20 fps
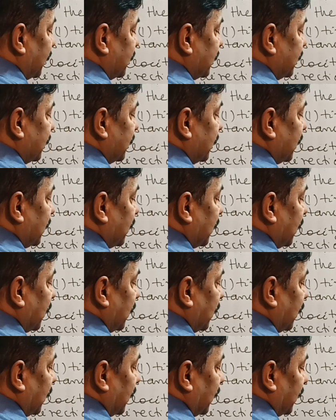is
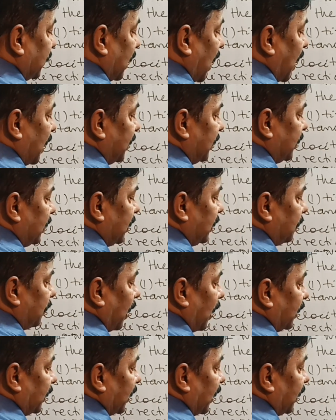90
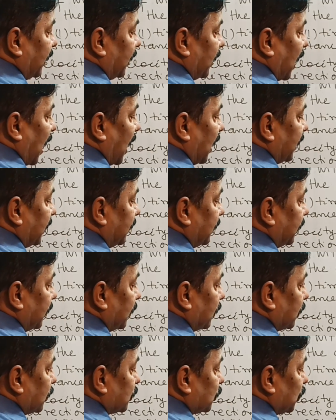by 10, 9,
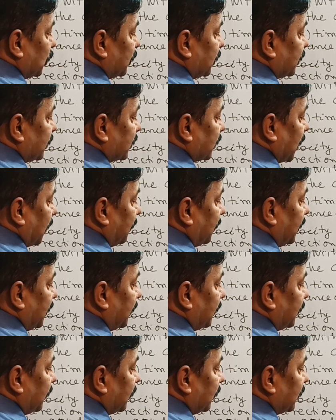so it is
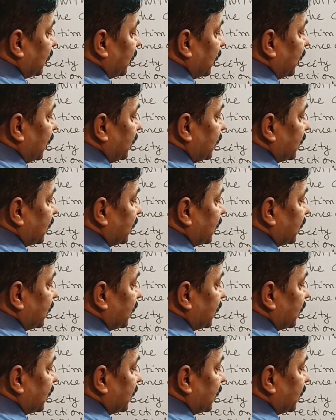coming 3